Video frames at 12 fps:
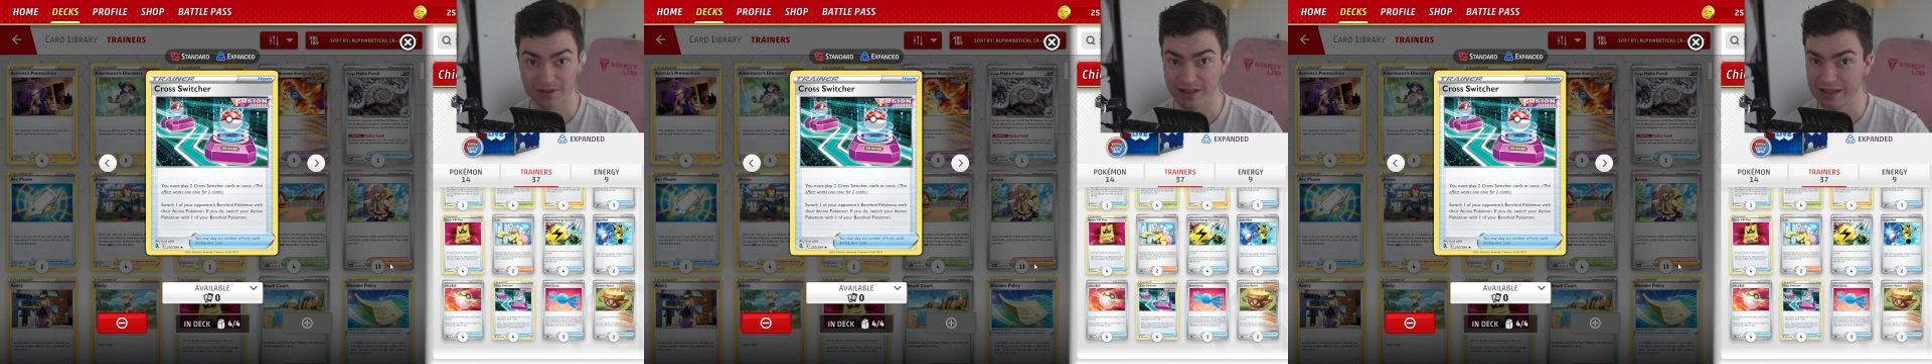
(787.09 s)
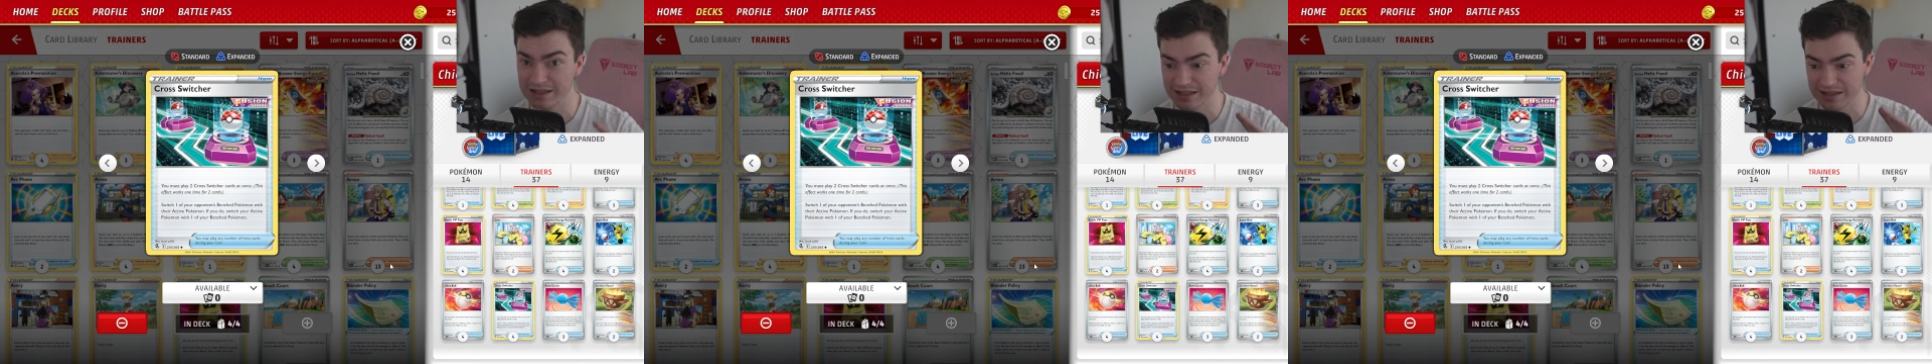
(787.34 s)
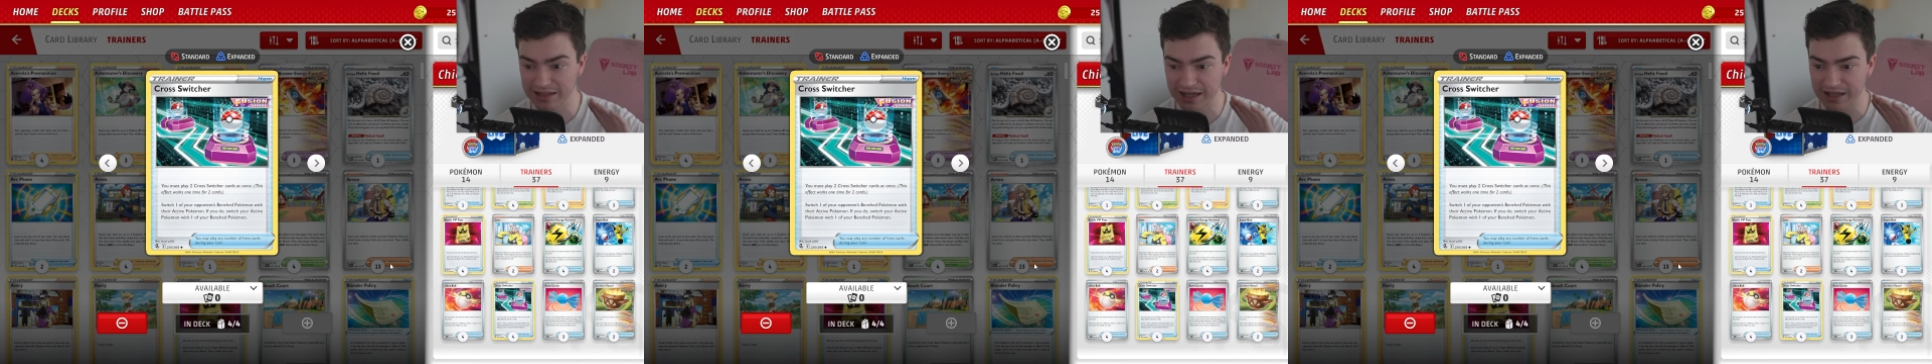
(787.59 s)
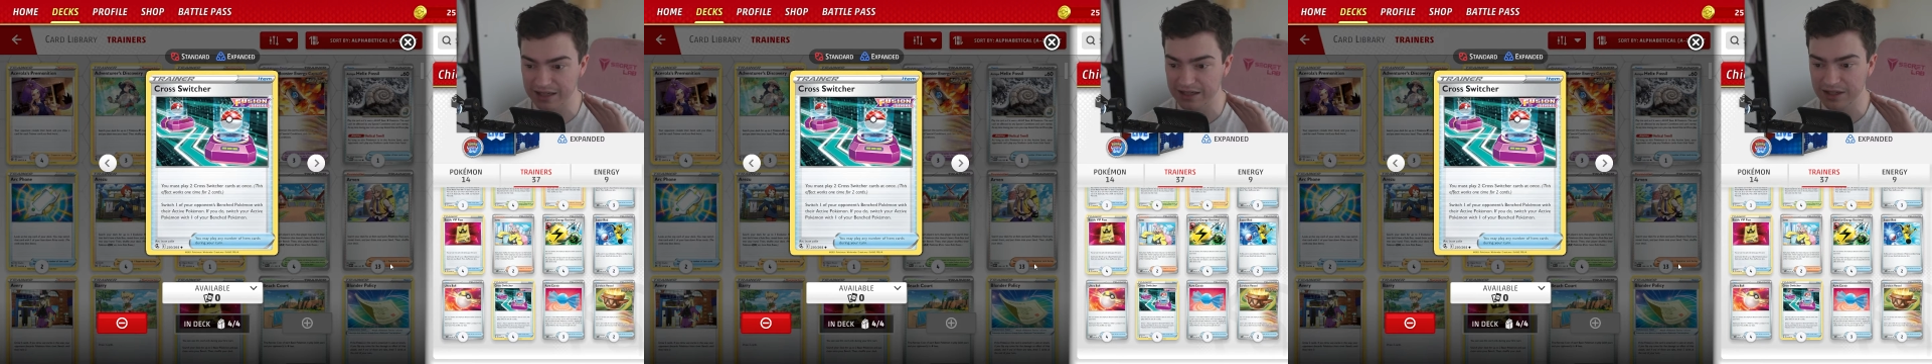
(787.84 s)
Now, this is
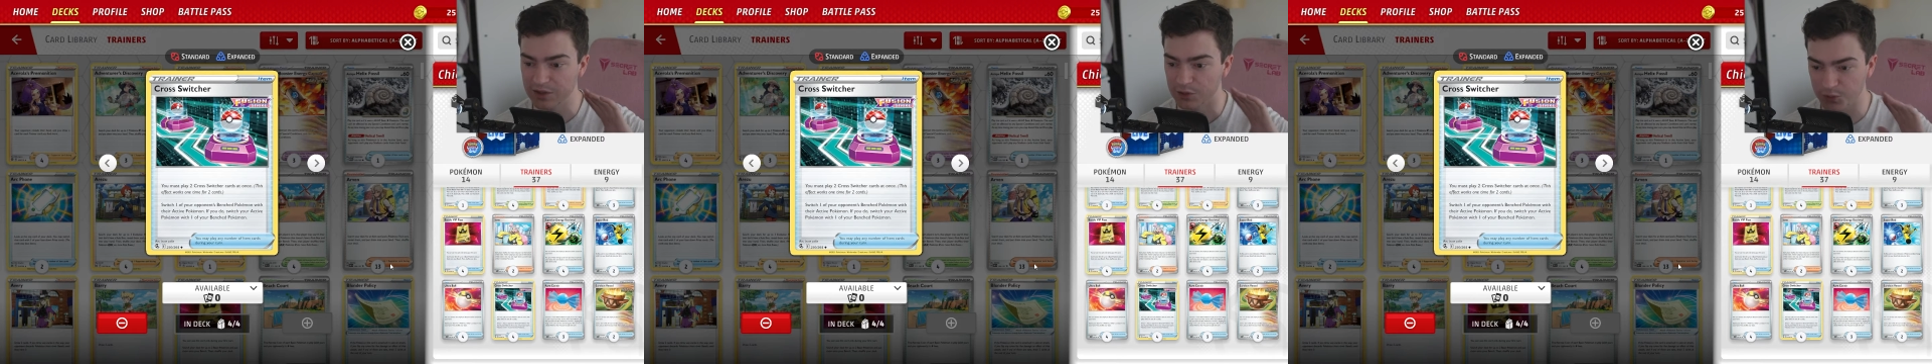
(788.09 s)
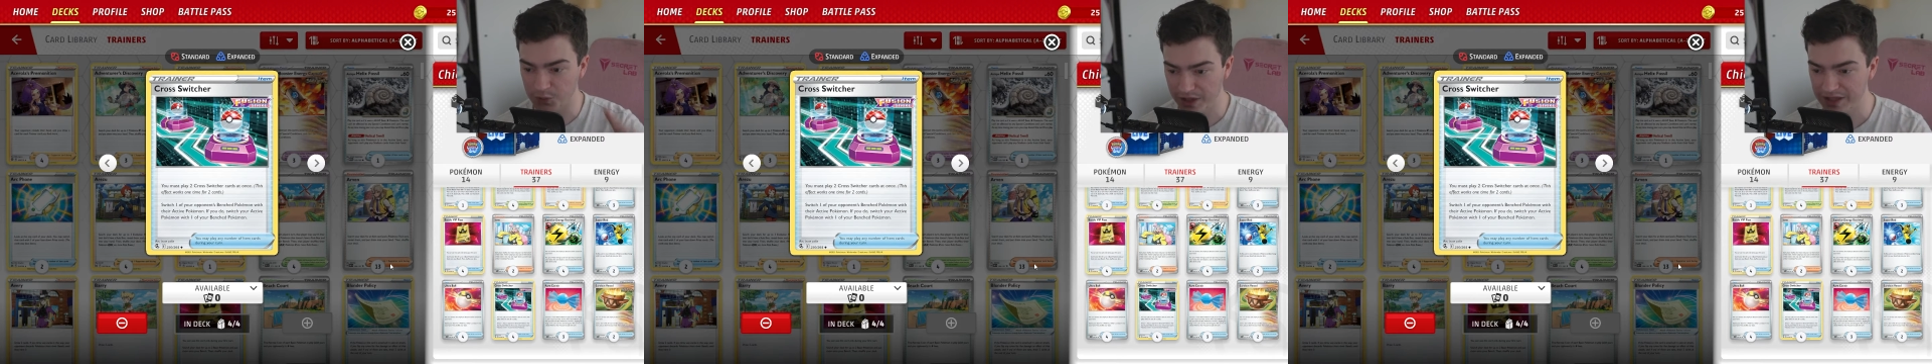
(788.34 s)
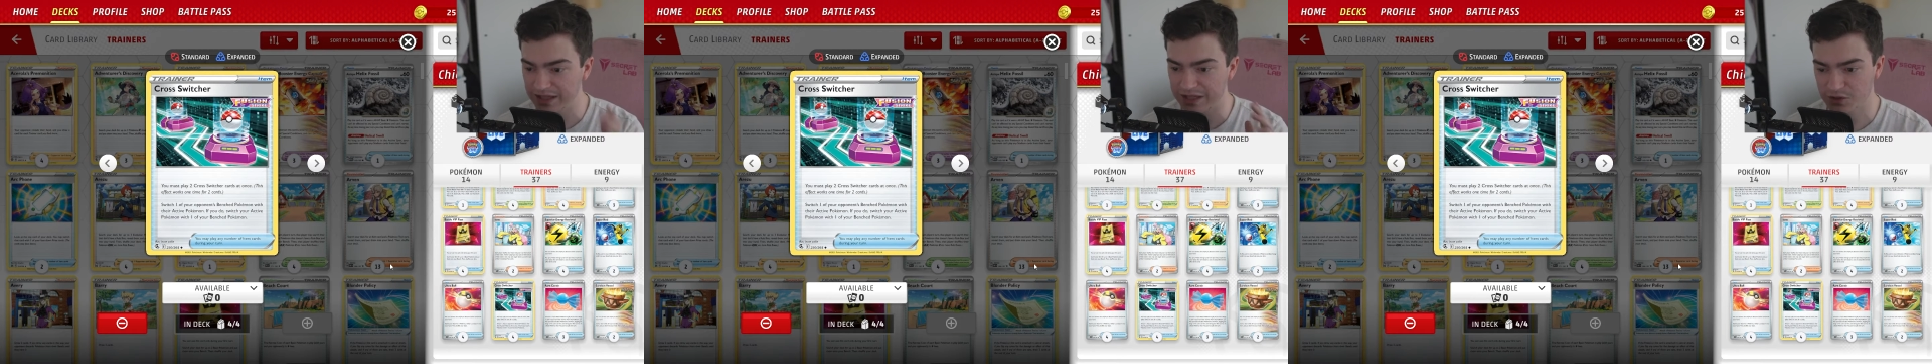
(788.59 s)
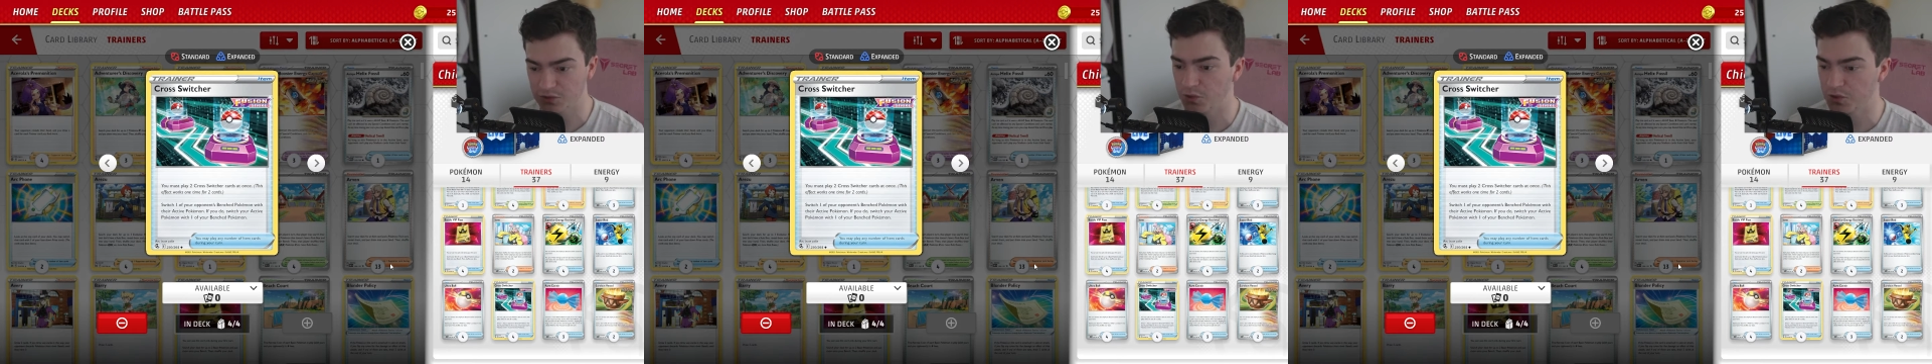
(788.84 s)
like really
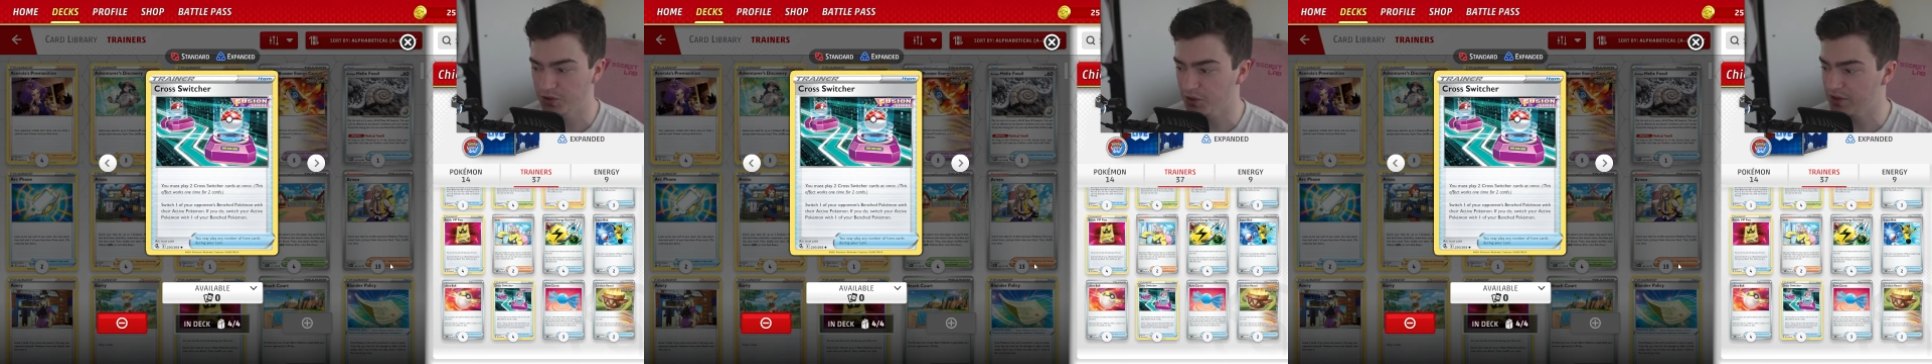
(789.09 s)
crucial